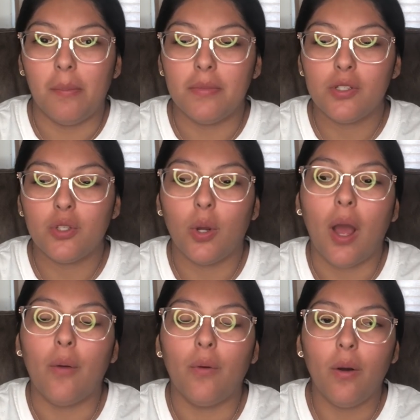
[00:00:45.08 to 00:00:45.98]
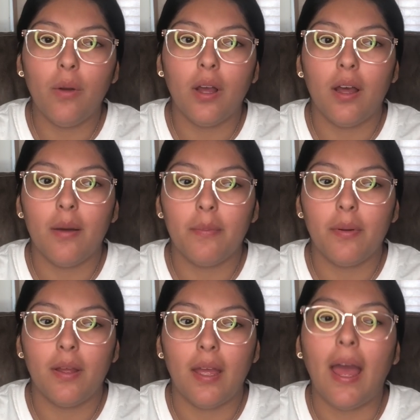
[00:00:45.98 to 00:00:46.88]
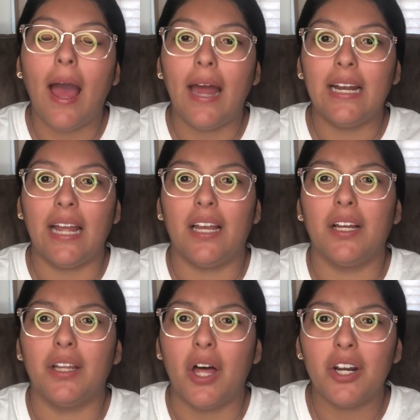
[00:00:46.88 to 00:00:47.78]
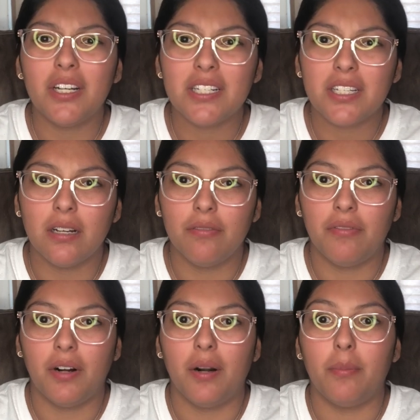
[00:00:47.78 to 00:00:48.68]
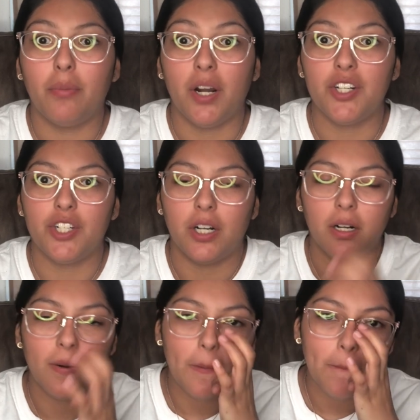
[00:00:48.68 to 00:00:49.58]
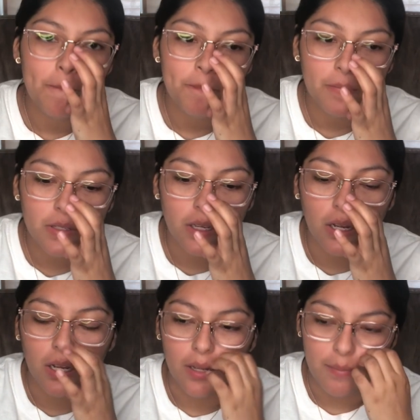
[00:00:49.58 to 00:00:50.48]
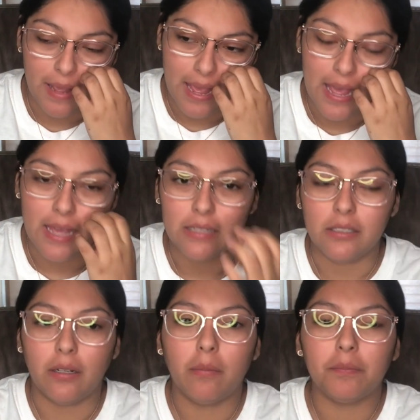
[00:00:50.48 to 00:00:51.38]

So I woke up, I had like a lot of discomfort, pressure, and